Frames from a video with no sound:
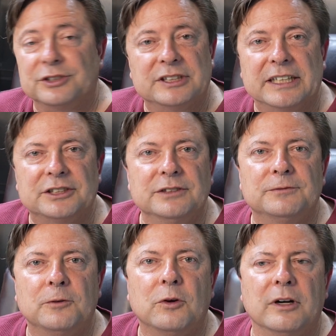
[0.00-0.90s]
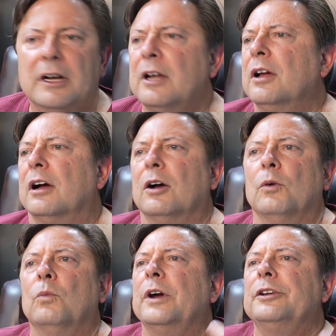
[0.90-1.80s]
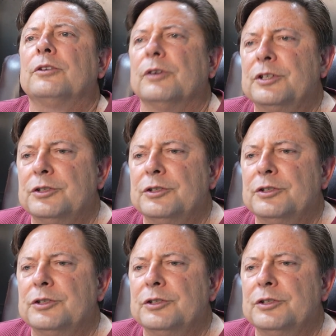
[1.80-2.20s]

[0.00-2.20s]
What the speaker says: section for what you're going